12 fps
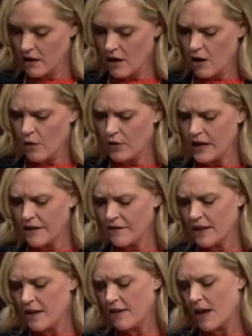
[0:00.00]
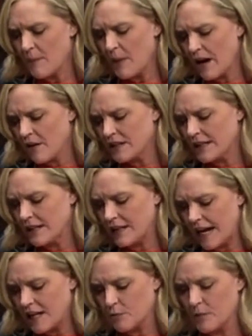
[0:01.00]
or even that parent
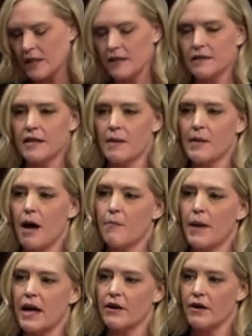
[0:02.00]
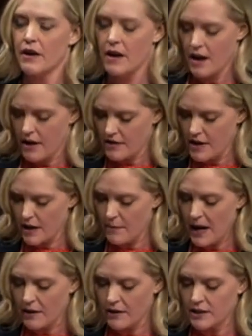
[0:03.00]
engagement is somehow better than a
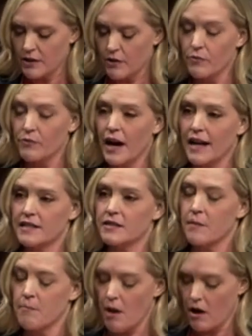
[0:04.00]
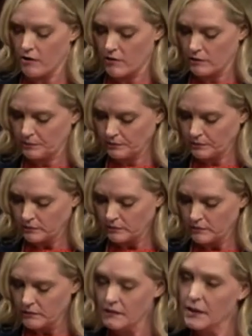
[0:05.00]
parent's rights model.
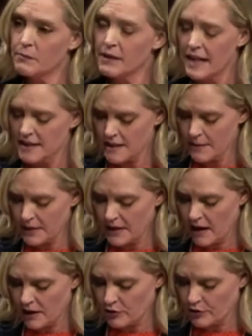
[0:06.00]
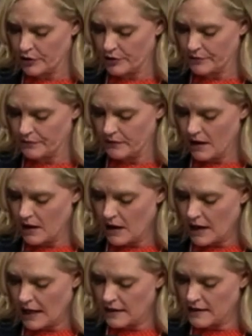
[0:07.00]
But that's simply not true.
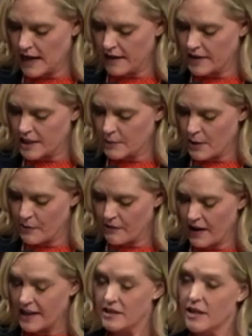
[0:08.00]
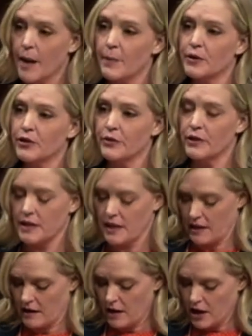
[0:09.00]
Instead, this bill provides an
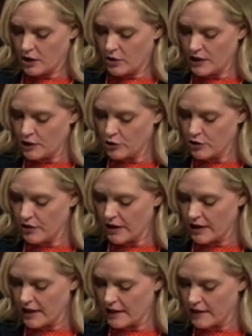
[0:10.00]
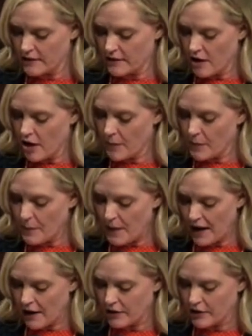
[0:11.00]
opportunity to ensure our kids are
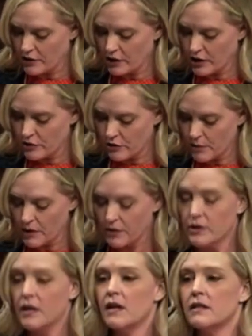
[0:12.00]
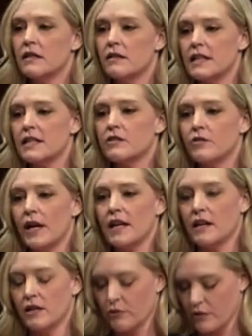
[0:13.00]
prepared to contribute to this great
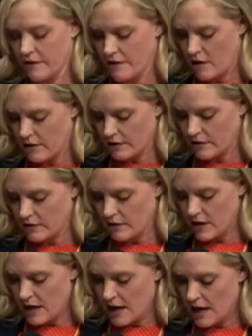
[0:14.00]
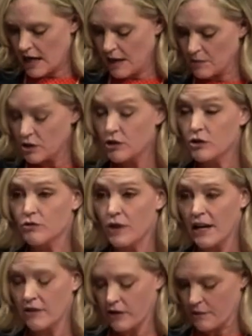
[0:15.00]
country of ours. It aims to
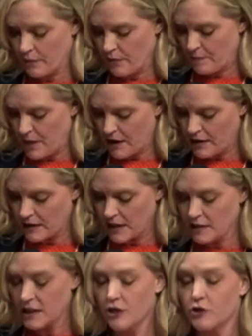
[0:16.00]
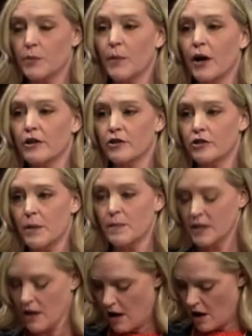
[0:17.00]
strengthen parent and teacher
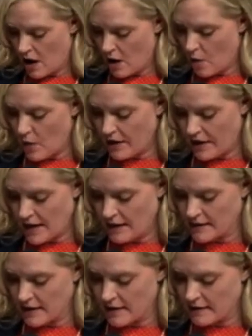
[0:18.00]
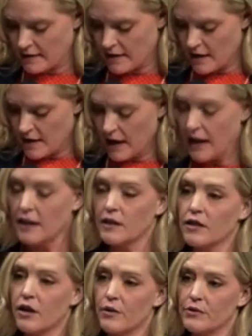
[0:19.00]
partnerships where they exist and
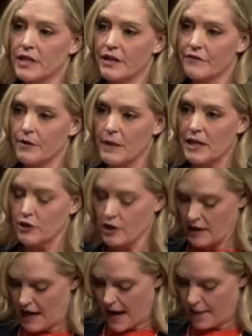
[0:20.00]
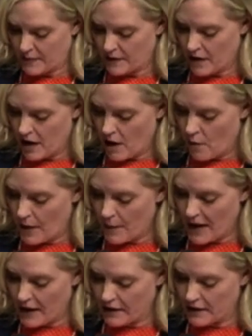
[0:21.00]
close information gaps where
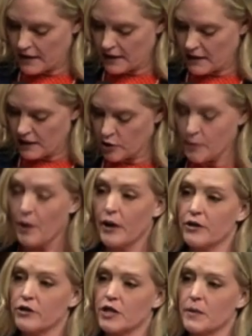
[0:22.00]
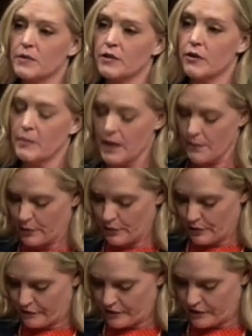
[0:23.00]
parent and teacher partnerships could be
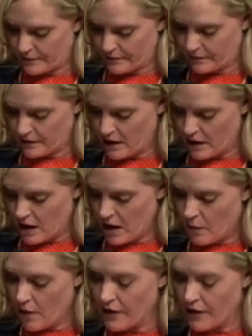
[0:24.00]
improved. While